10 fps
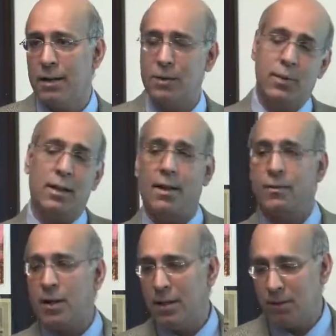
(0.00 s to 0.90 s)
That's why a lot
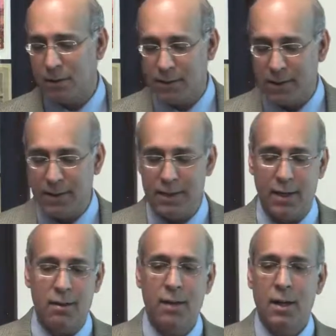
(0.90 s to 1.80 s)
of trials go overseas
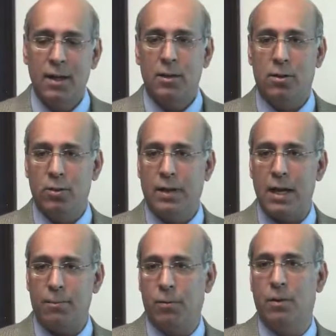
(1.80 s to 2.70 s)
now to
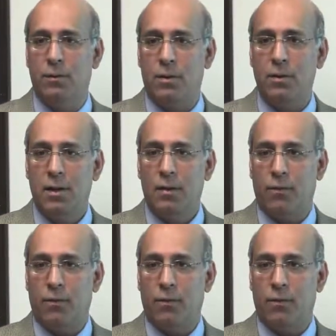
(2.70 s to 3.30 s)
get approval